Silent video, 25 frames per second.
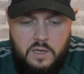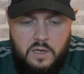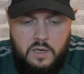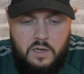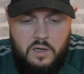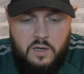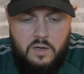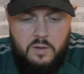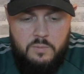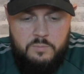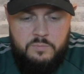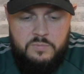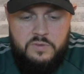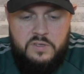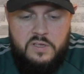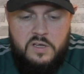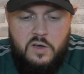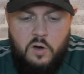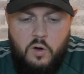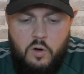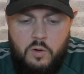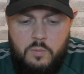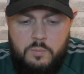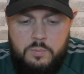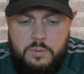
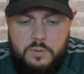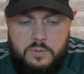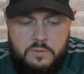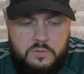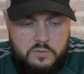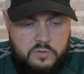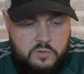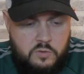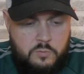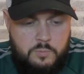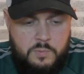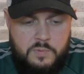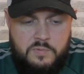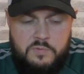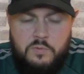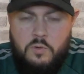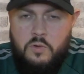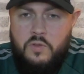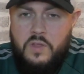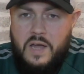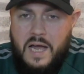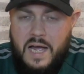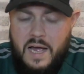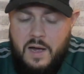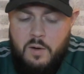Diop just
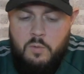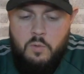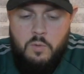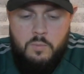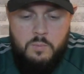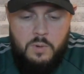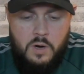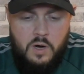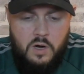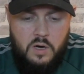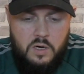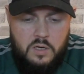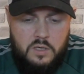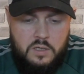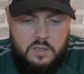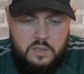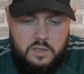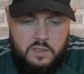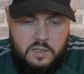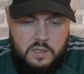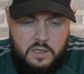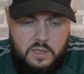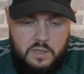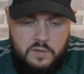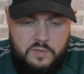before the hour mark.
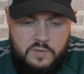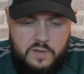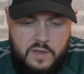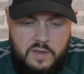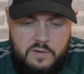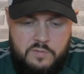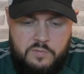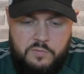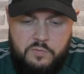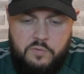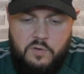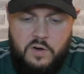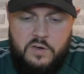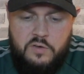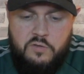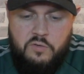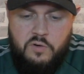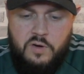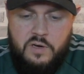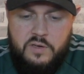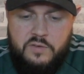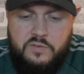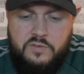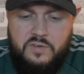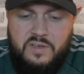And then
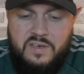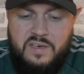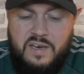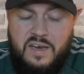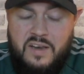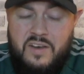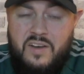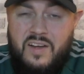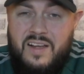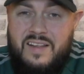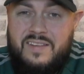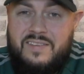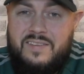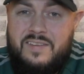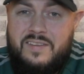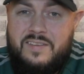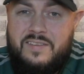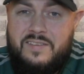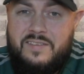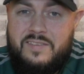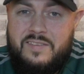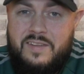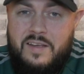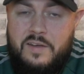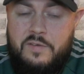Fredericks in the
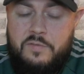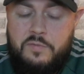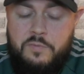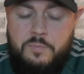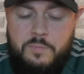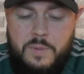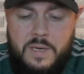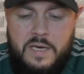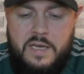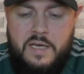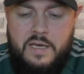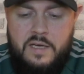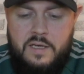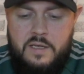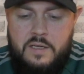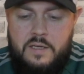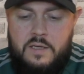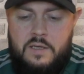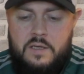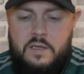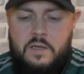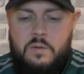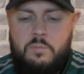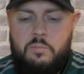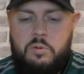96th minute
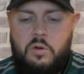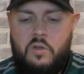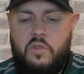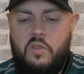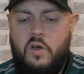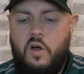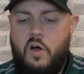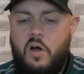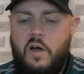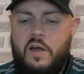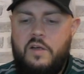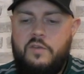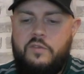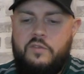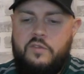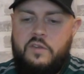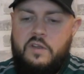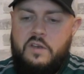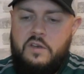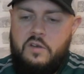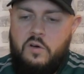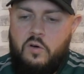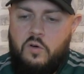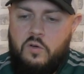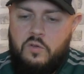put the
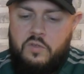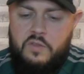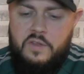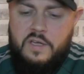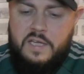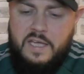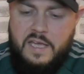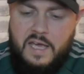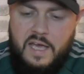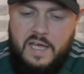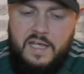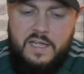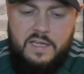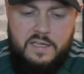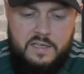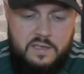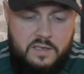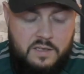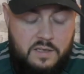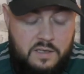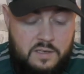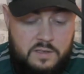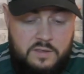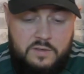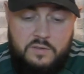icing on the cake,
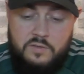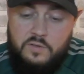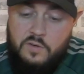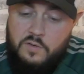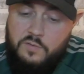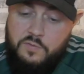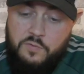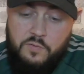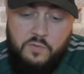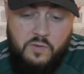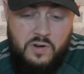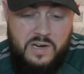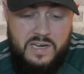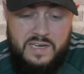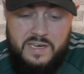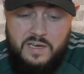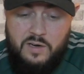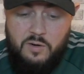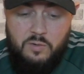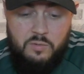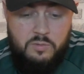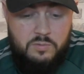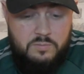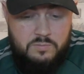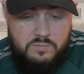and
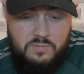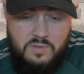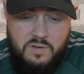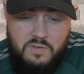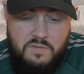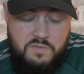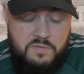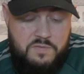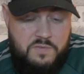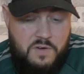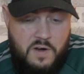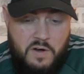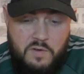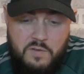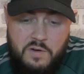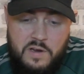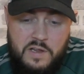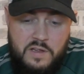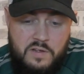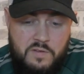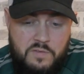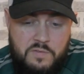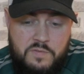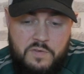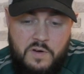3-0.
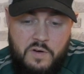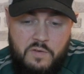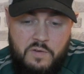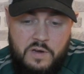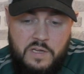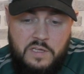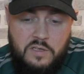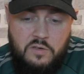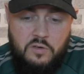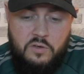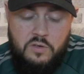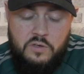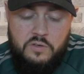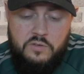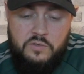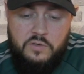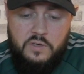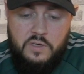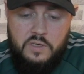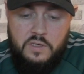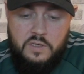Very, very good.